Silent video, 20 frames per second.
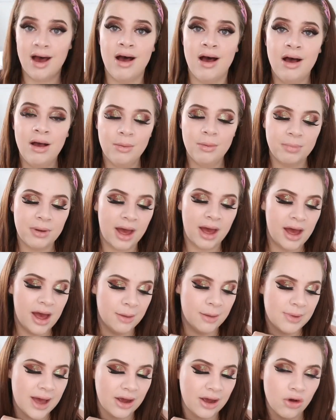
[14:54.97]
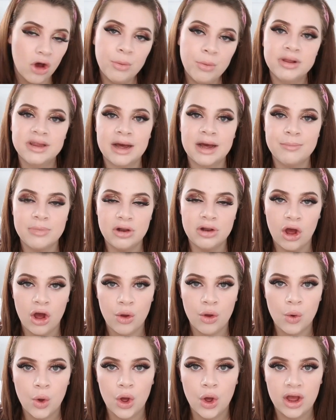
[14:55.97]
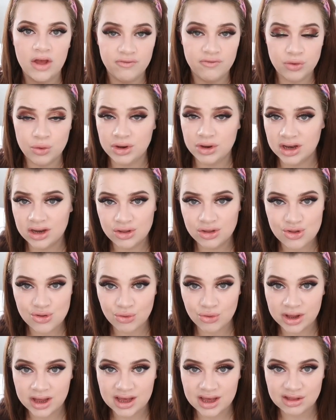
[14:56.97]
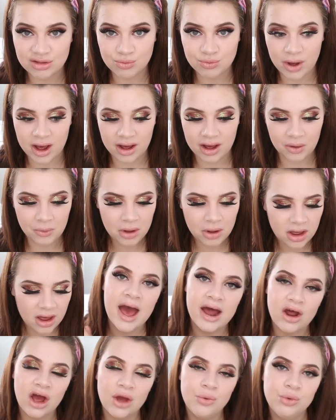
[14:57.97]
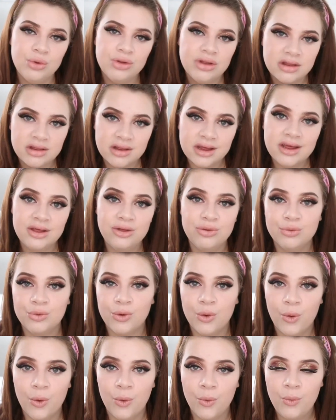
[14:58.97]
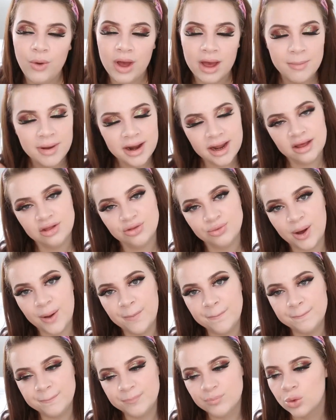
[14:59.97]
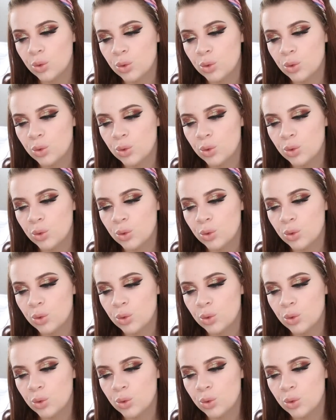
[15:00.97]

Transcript: up, and comment down below if you did enjoy it as well. And I will see you all in my next one.